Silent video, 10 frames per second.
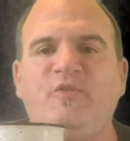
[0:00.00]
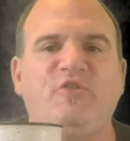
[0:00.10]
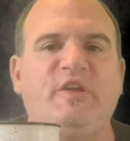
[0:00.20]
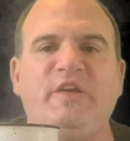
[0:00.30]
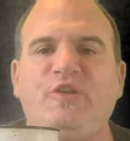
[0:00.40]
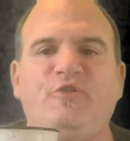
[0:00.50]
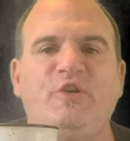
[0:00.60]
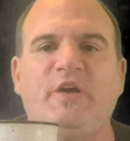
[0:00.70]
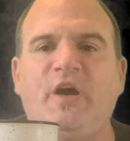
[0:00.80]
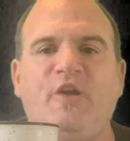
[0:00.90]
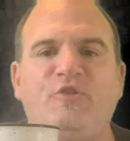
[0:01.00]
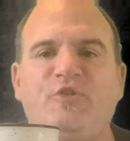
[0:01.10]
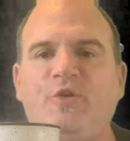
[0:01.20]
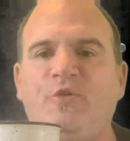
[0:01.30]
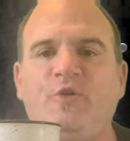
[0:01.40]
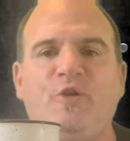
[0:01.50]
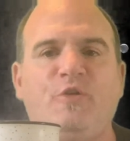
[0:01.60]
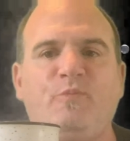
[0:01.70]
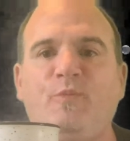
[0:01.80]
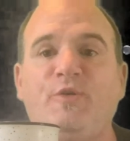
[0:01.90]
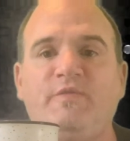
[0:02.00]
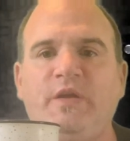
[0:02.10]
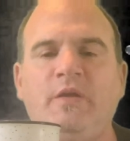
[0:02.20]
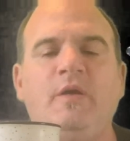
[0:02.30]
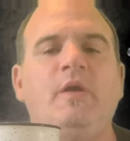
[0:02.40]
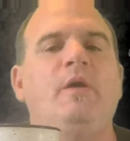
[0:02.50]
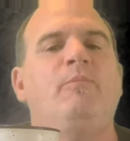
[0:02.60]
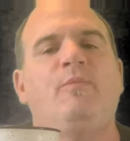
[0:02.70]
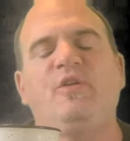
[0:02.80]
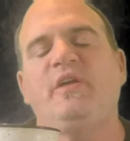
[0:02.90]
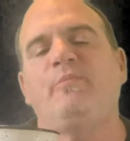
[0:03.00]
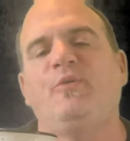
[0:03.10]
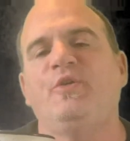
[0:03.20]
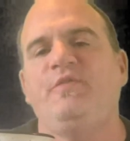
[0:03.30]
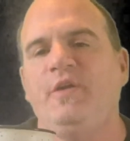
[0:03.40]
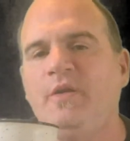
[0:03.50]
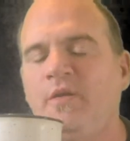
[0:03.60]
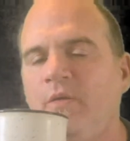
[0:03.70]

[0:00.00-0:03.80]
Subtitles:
just like you took a hydrocodone or morphine. More like morphine.